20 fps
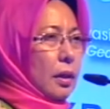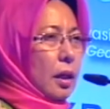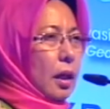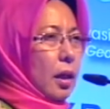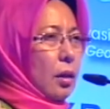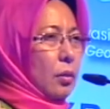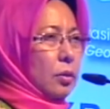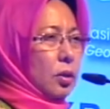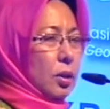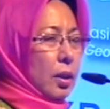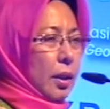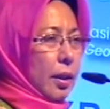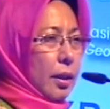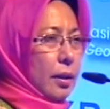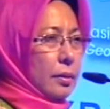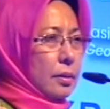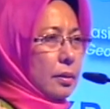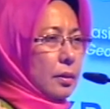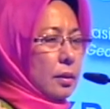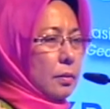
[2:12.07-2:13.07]
how
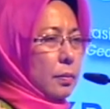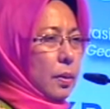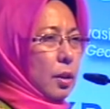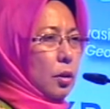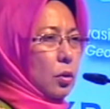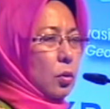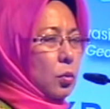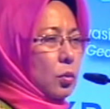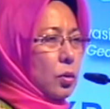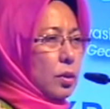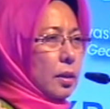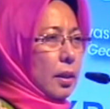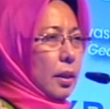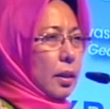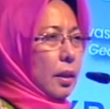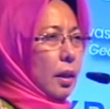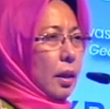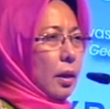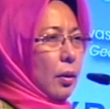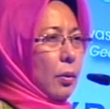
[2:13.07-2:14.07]
GIS is being used,
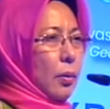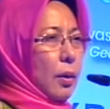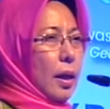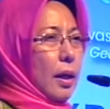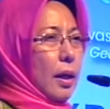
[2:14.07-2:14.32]
and how